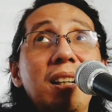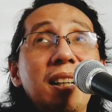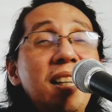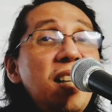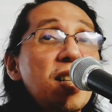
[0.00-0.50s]

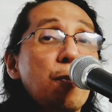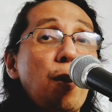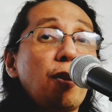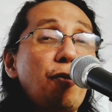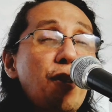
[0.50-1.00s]
he needs a
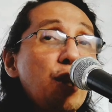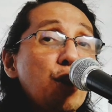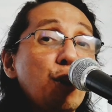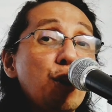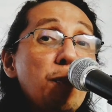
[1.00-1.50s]
brother figure,
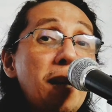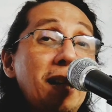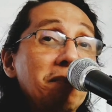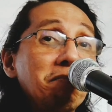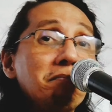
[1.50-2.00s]
so to speak.
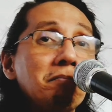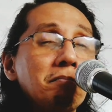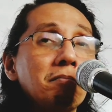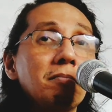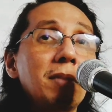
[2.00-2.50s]

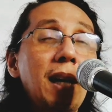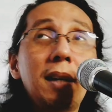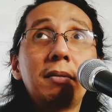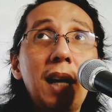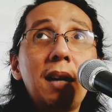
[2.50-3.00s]

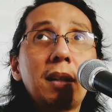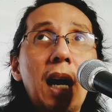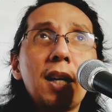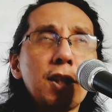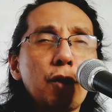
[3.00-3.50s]
And yeah,
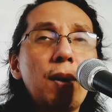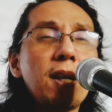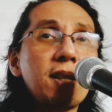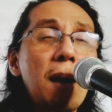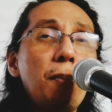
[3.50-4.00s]
Kaina's a great
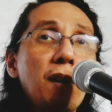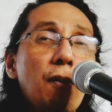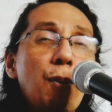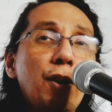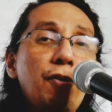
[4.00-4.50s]
example of a
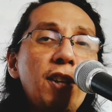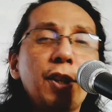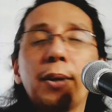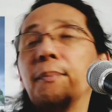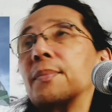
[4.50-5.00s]
brother figure.